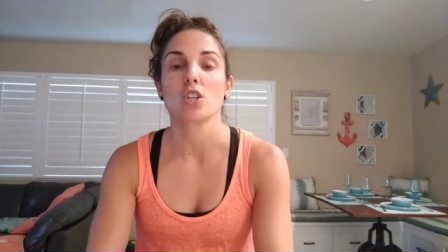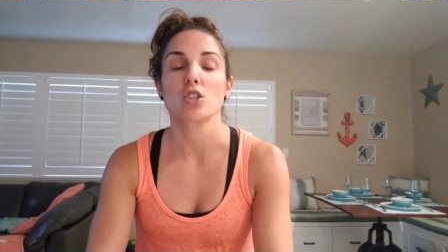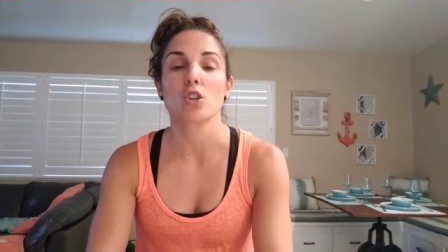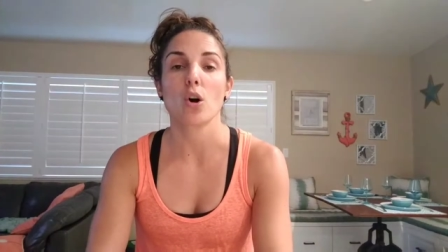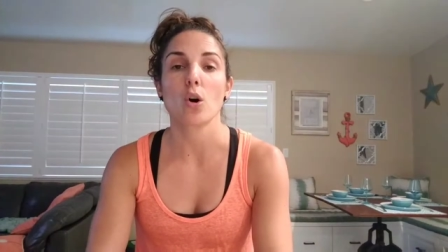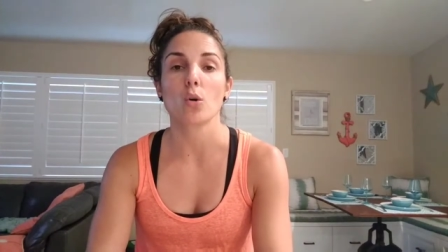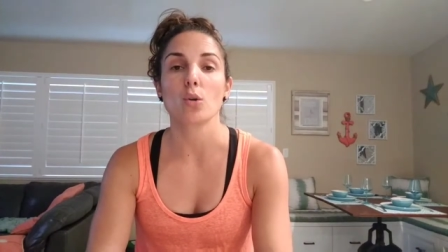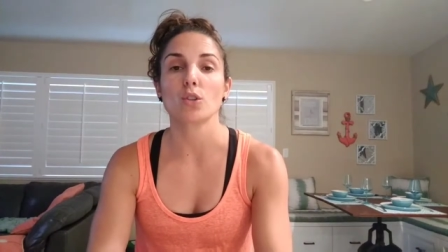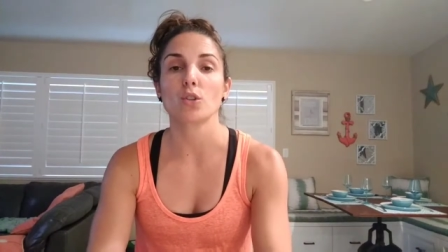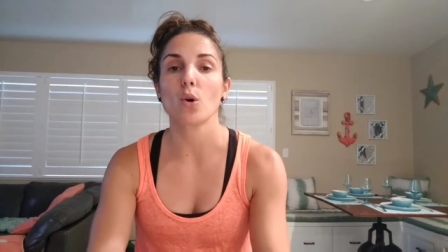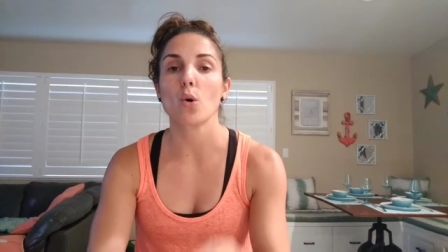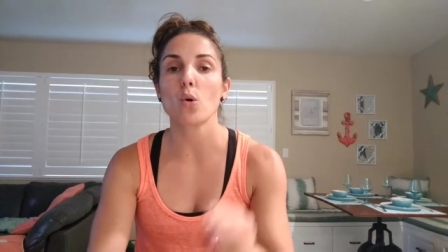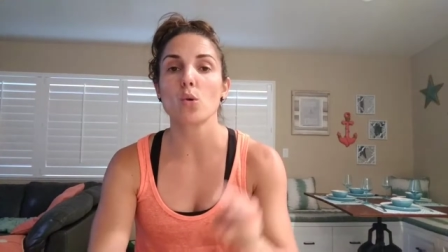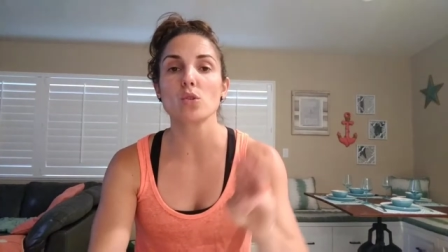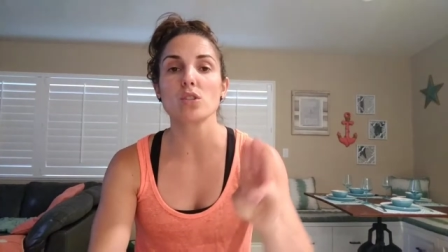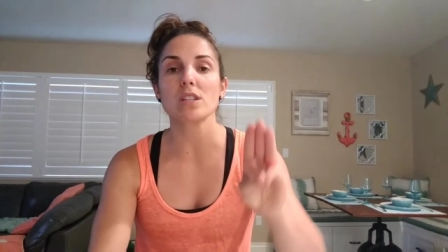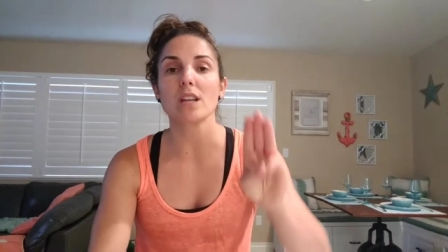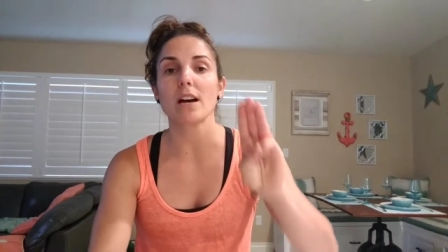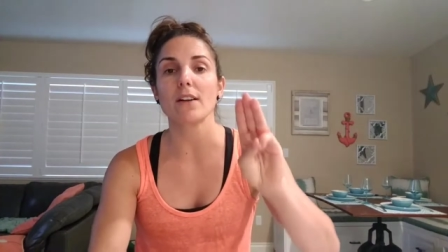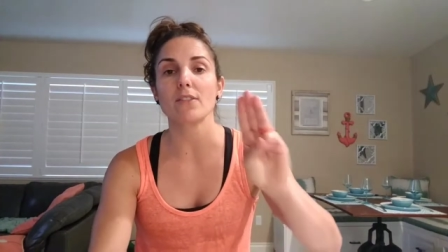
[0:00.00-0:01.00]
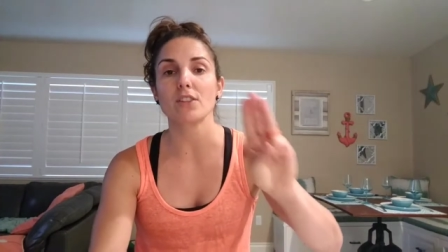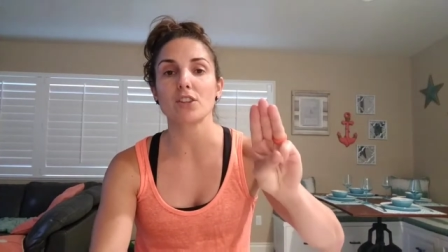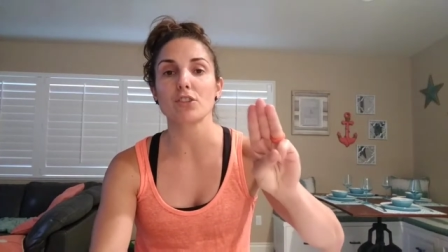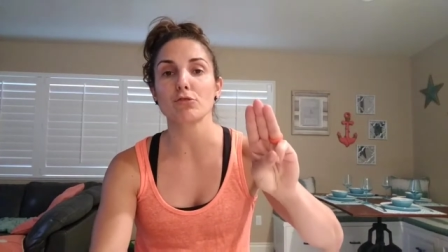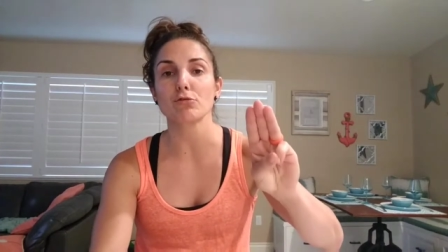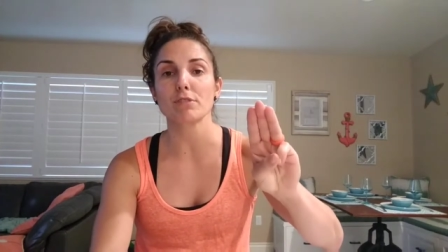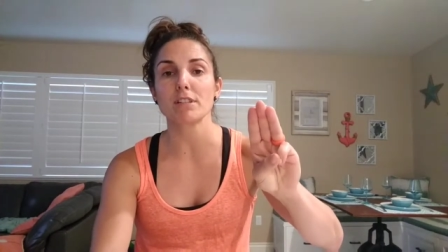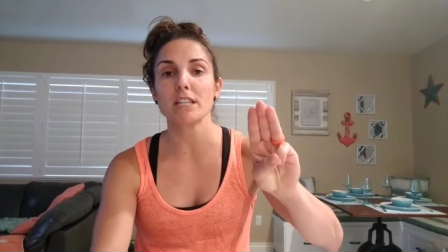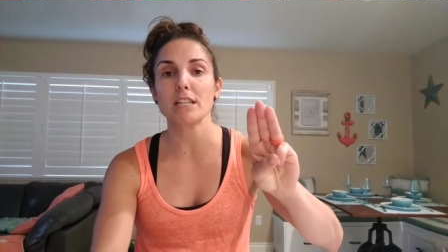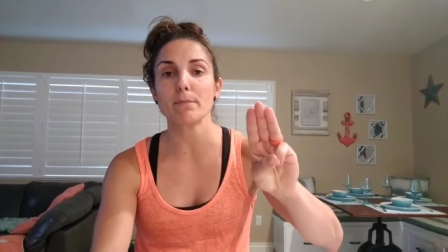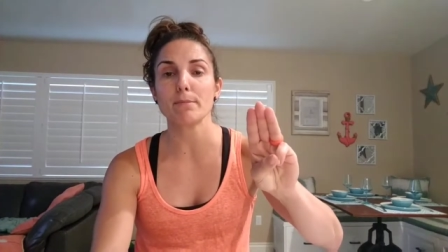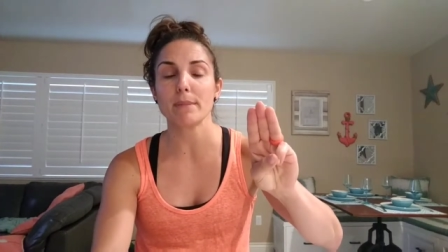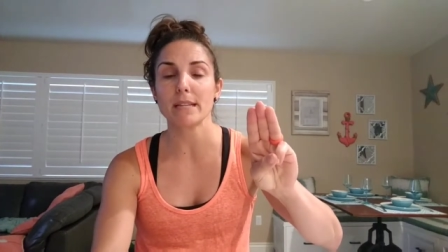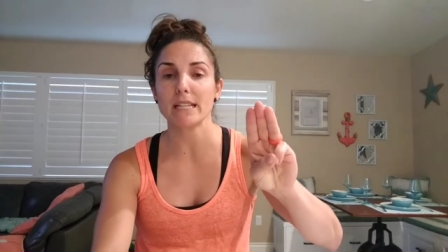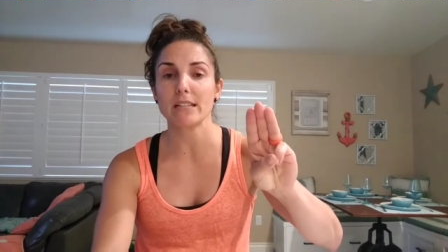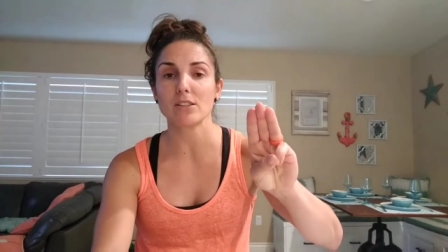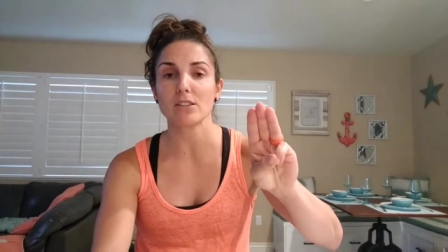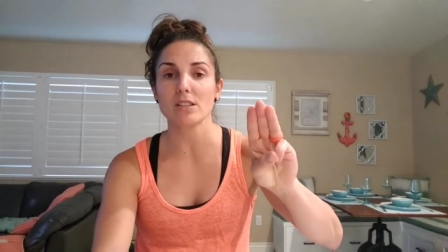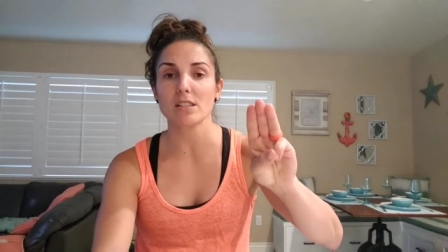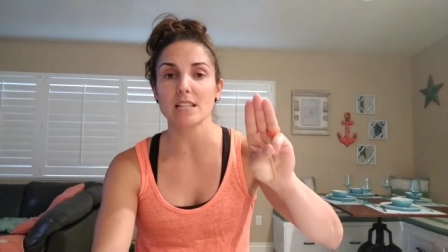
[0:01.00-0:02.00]
So those are the three
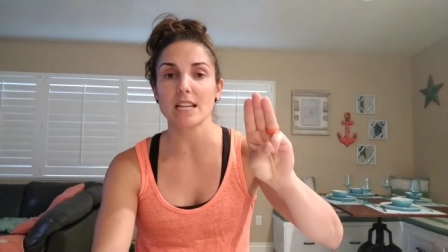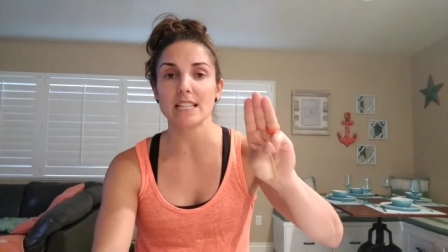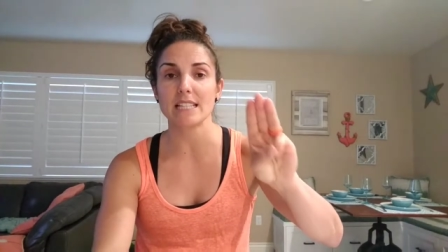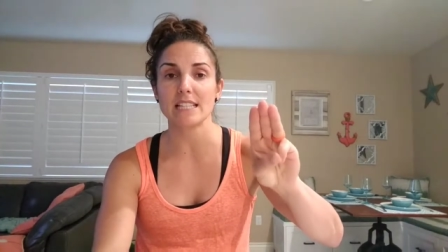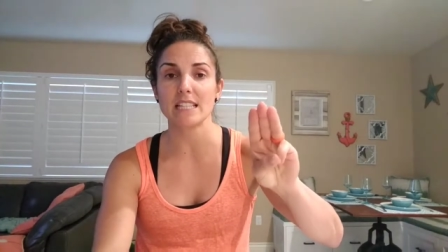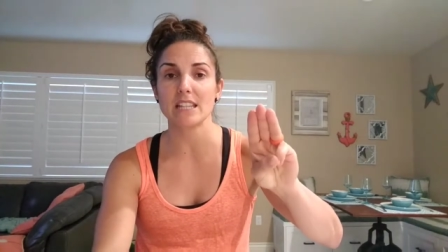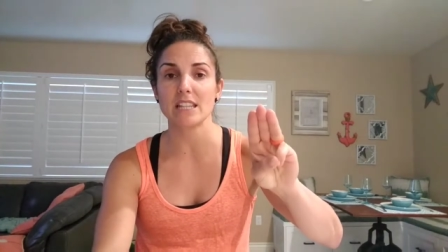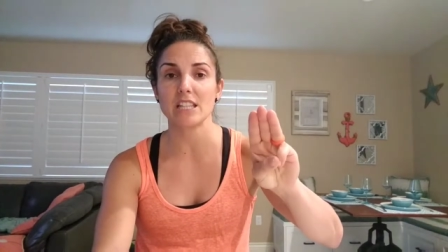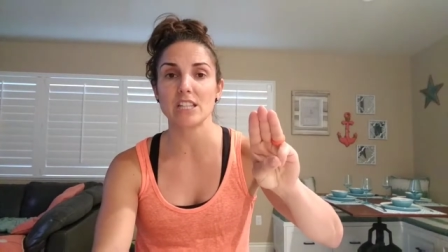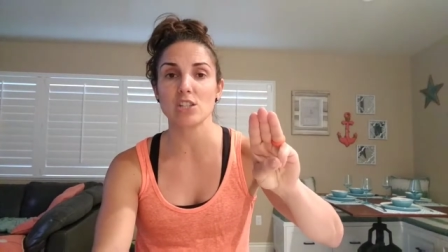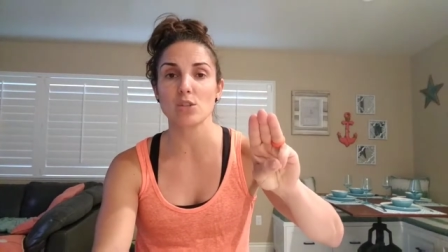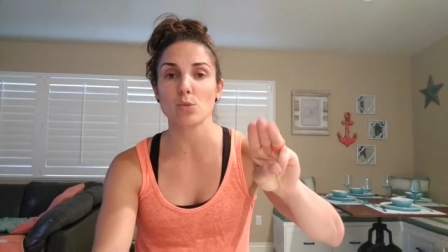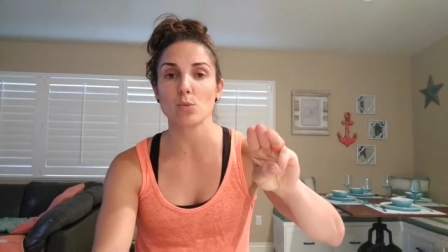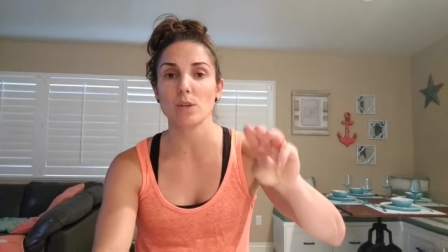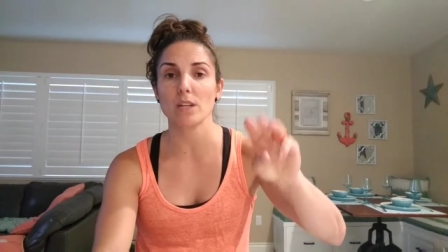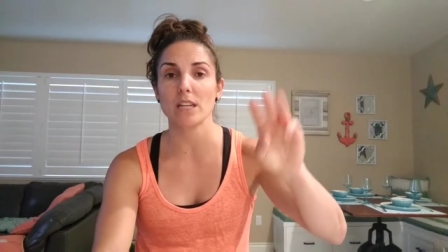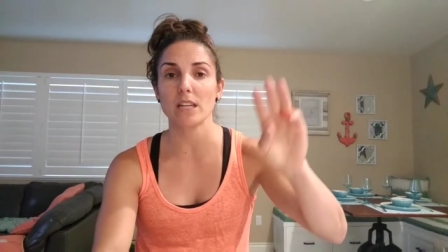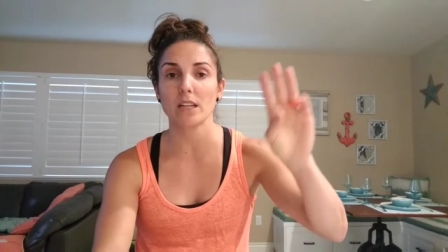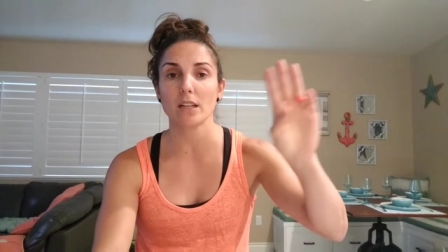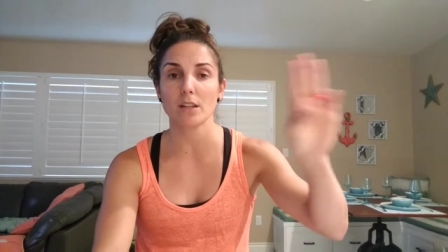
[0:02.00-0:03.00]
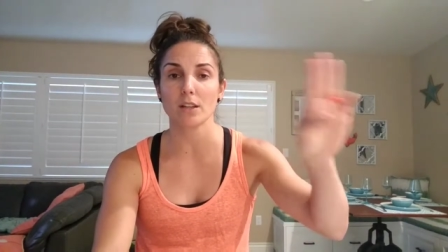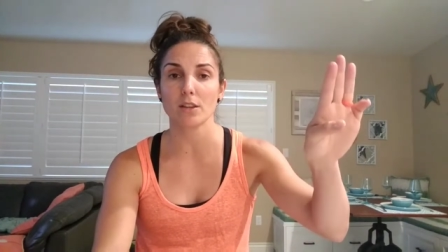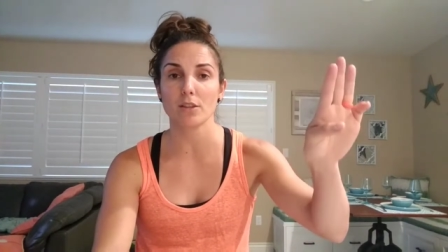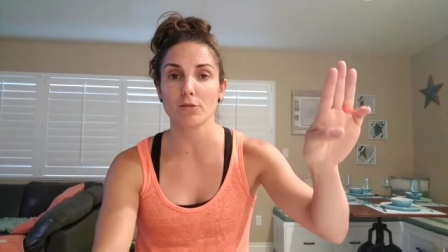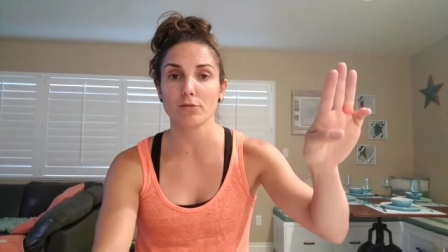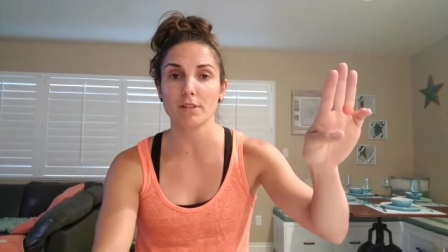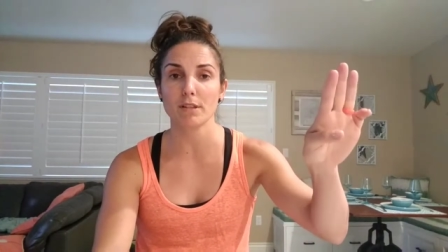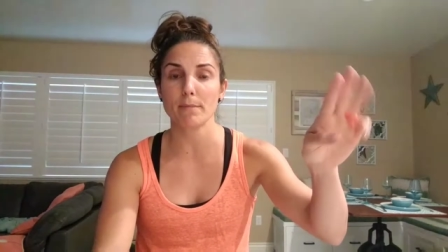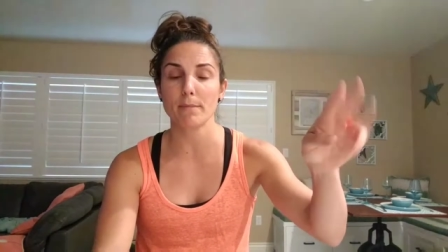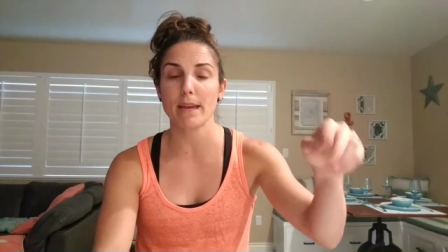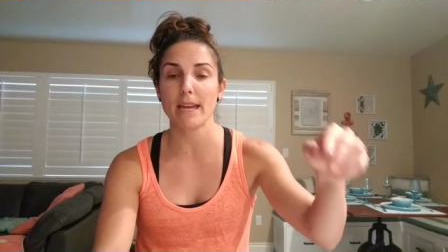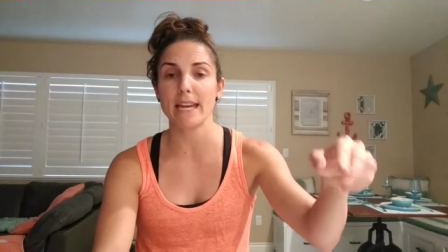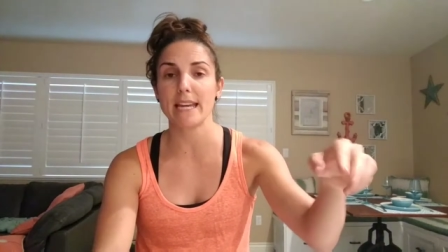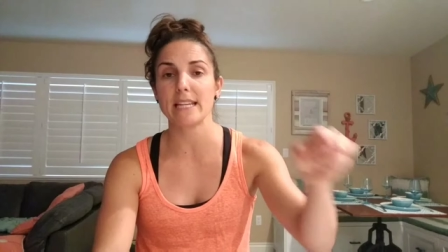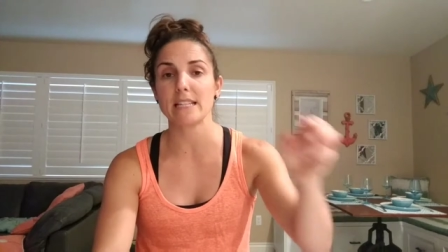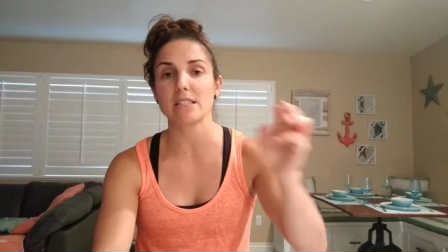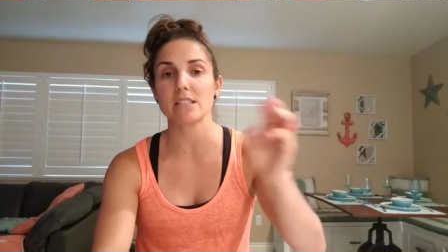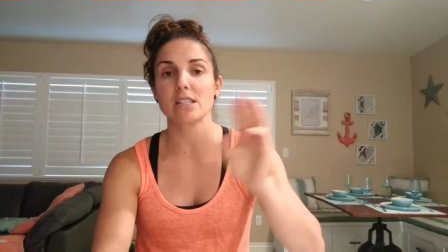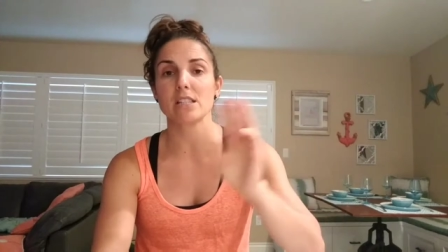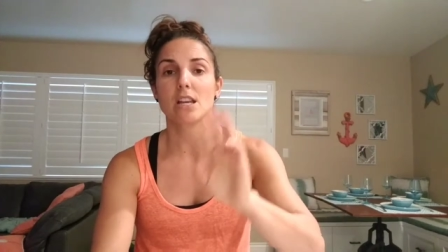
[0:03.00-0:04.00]
meals I did this week, three
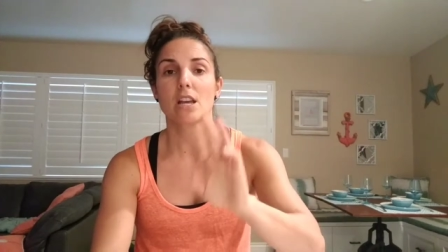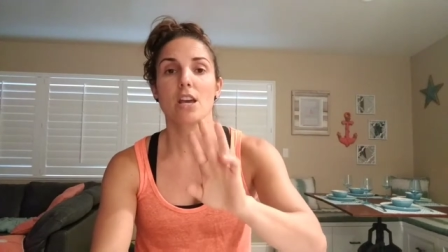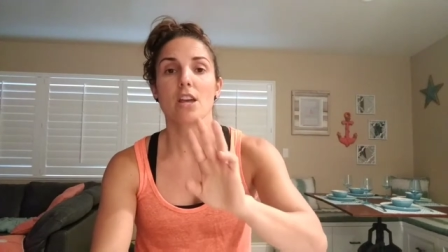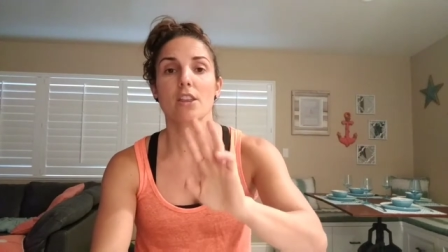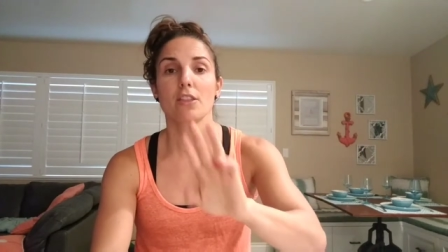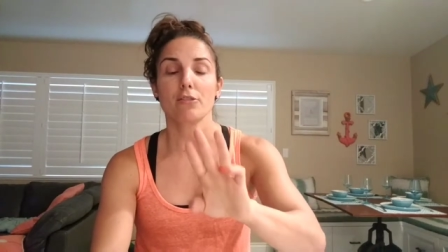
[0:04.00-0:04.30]
mains,